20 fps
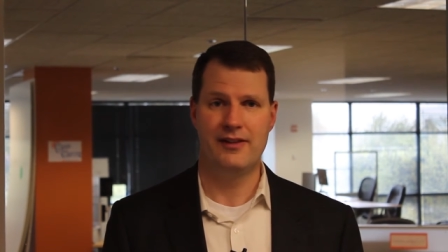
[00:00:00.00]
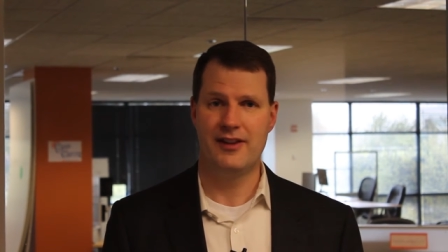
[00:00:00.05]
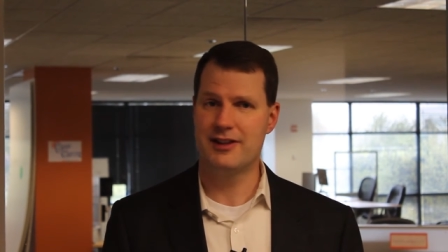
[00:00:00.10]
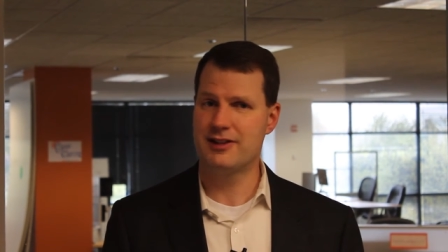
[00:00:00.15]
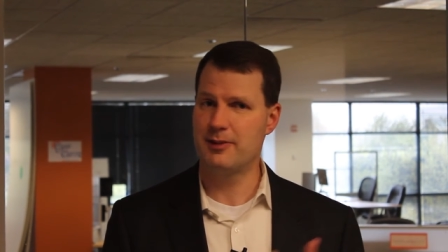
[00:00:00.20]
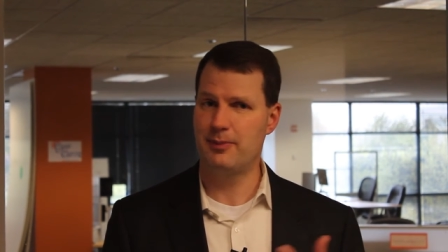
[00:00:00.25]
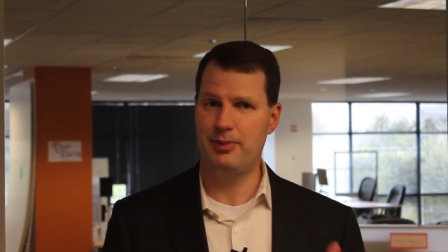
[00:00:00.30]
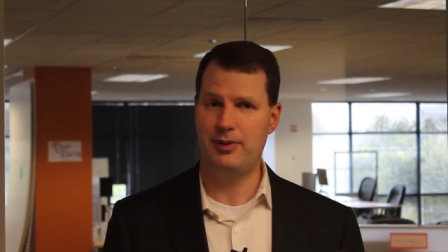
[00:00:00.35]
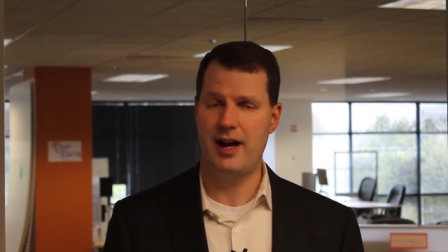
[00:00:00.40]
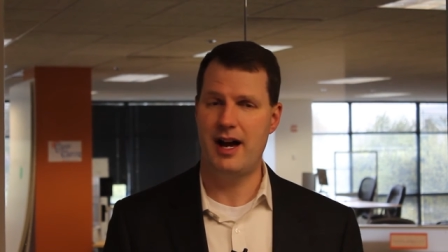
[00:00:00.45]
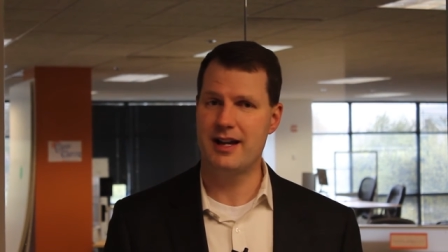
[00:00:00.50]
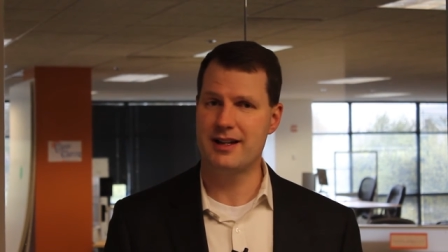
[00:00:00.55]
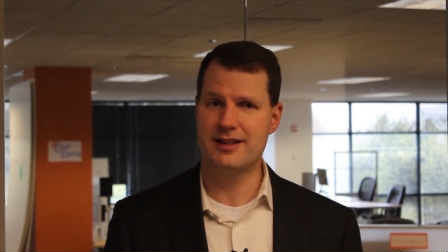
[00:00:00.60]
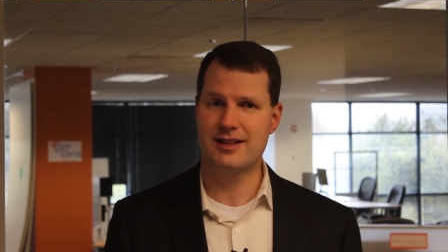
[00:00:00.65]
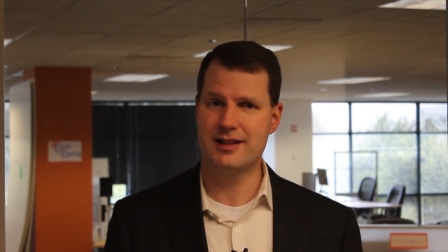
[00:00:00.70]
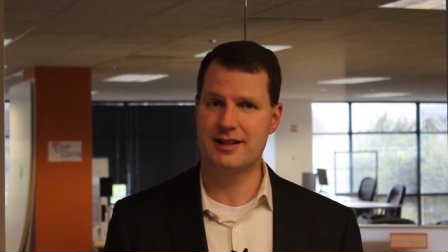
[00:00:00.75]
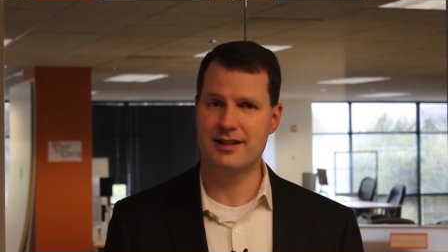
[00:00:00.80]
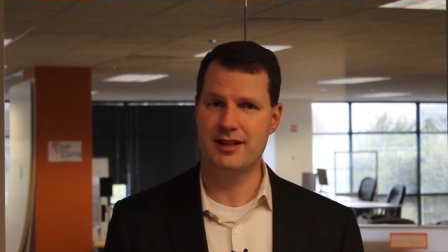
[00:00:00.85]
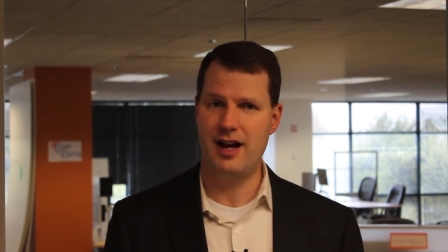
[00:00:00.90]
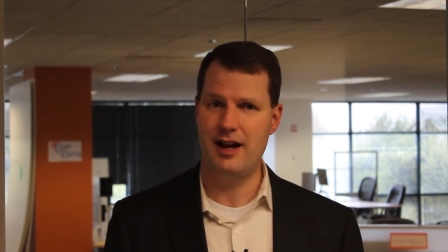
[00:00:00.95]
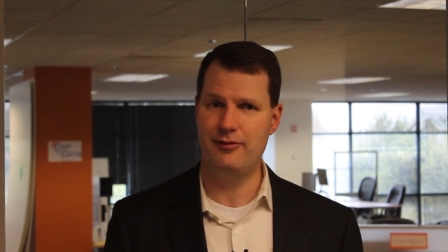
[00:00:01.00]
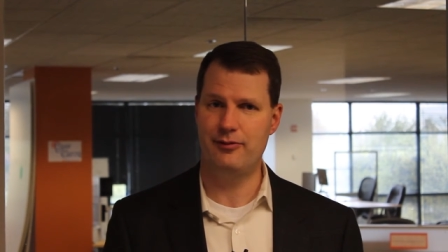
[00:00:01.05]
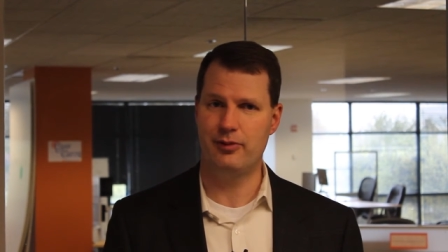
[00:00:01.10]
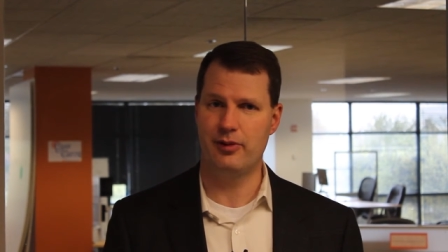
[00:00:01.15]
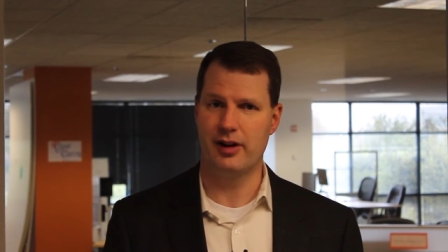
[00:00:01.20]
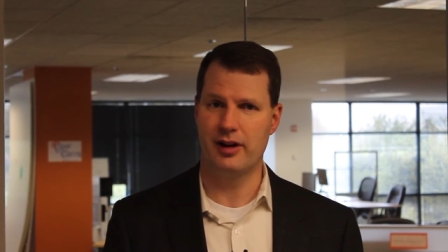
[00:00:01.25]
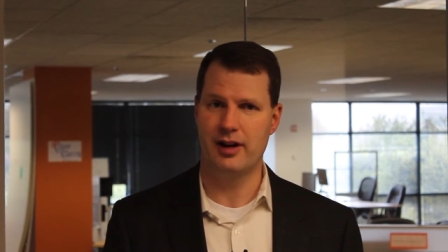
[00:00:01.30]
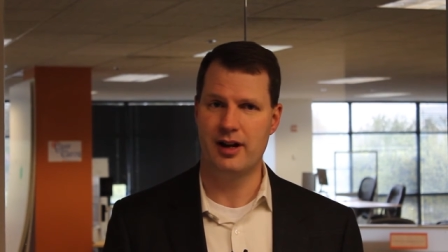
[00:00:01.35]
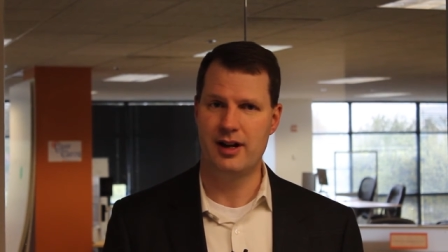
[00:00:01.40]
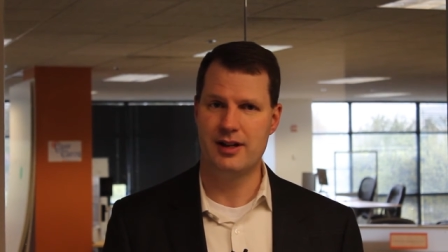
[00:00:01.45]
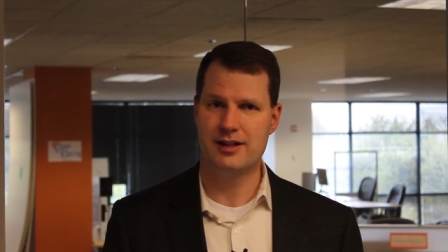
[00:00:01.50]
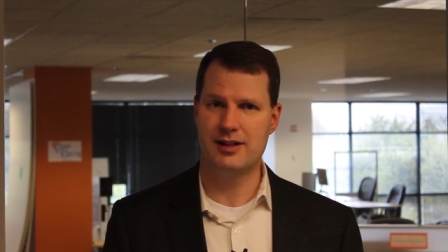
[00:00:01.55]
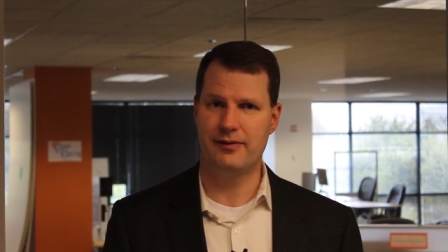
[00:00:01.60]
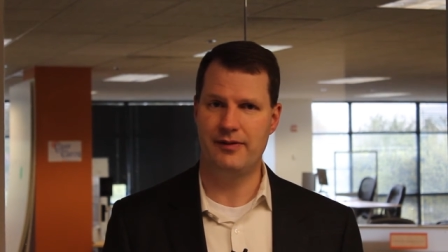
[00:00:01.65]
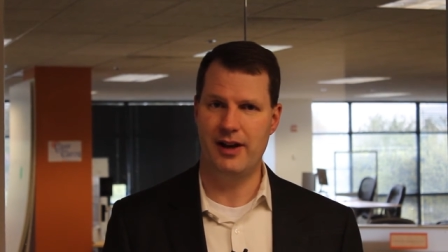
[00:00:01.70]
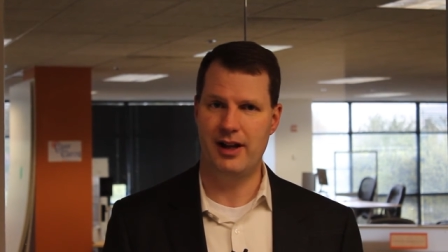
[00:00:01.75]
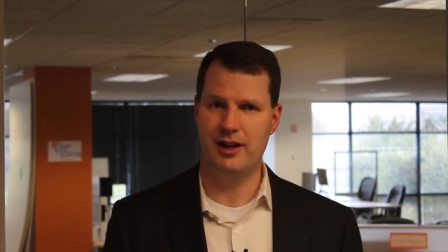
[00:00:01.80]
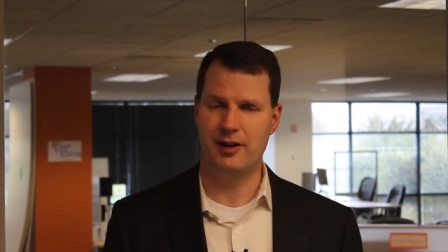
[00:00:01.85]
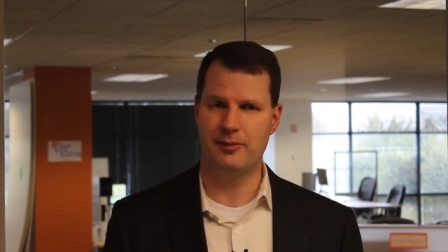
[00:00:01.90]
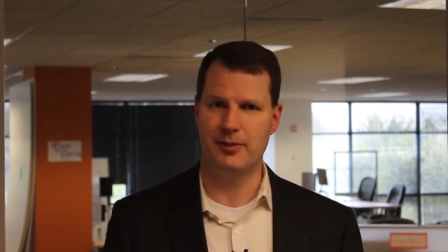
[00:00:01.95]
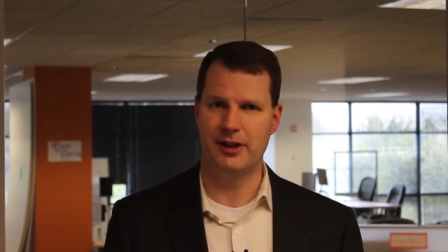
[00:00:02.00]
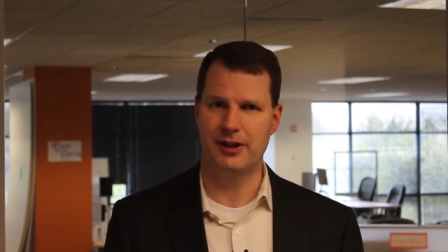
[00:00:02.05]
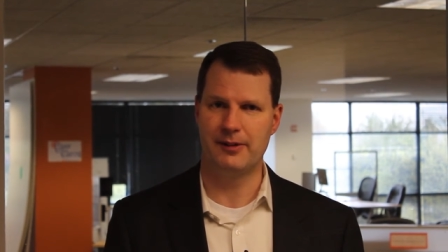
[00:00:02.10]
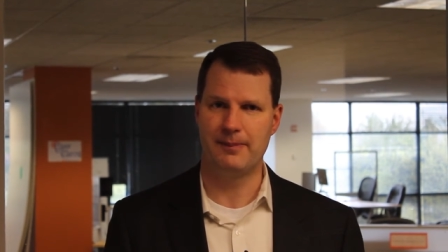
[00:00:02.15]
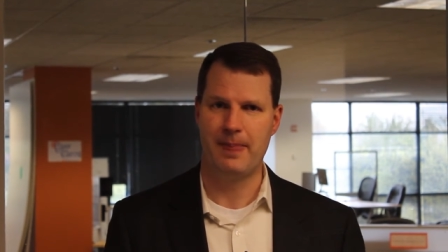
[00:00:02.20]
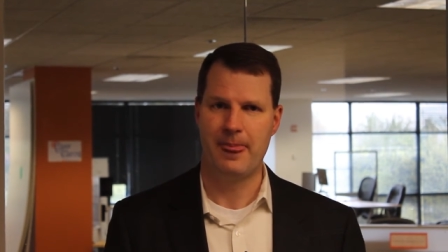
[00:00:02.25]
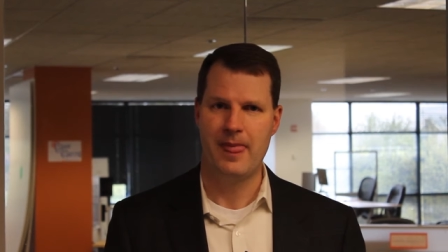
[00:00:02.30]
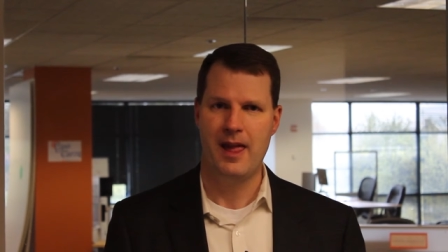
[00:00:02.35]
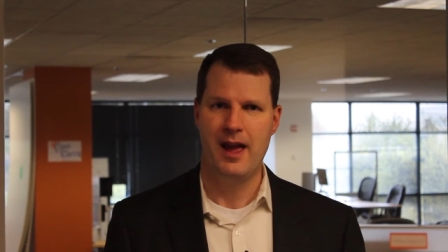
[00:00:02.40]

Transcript: This applies to software development.